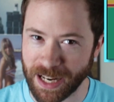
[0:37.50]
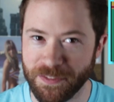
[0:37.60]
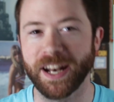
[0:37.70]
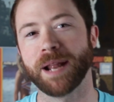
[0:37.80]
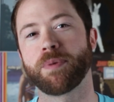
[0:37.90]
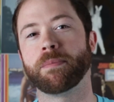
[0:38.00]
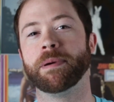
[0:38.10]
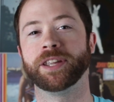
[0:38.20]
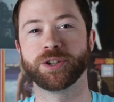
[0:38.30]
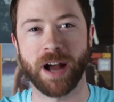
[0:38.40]
infinite
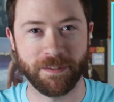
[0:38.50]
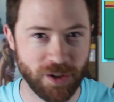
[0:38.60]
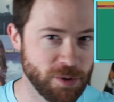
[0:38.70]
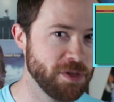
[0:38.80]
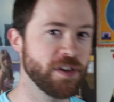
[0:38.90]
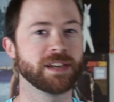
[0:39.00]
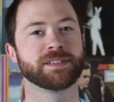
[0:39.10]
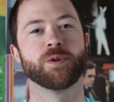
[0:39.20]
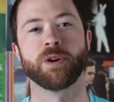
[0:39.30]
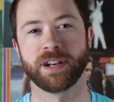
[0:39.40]
improbability drive to these
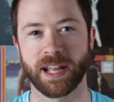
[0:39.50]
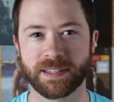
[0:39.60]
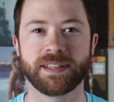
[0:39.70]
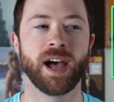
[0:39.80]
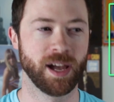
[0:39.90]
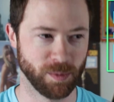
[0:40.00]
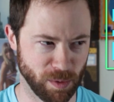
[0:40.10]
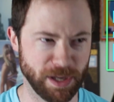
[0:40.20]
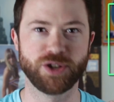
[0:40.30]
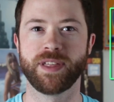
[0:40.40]
coordinates.
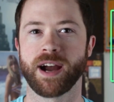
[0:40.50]
We'll meet you